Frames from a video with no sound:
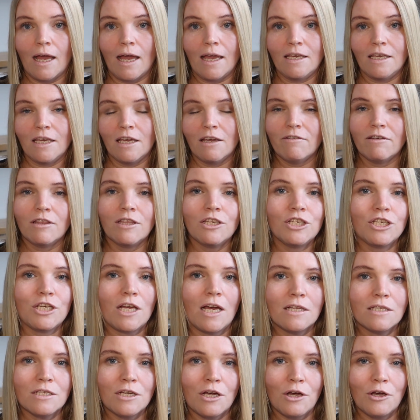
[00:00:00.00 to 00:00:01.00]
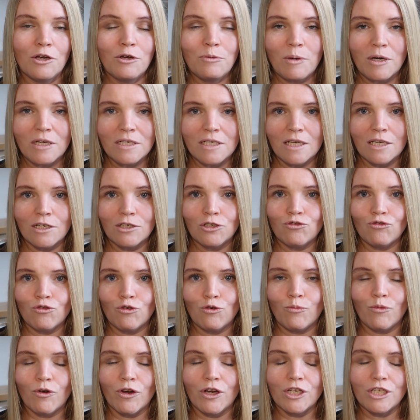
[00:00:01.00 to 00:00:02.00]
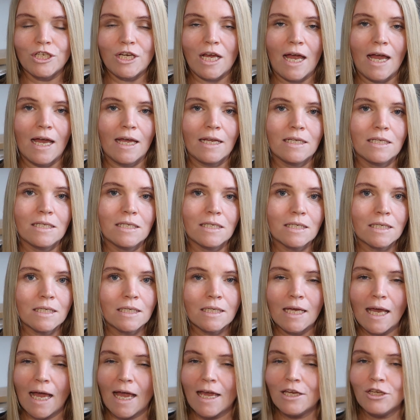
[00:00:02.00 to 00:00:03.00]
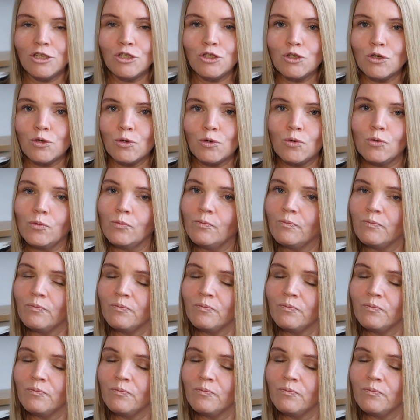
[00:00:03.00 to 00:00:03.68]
A Year in the Chateau by Dick Strawbridge and Angel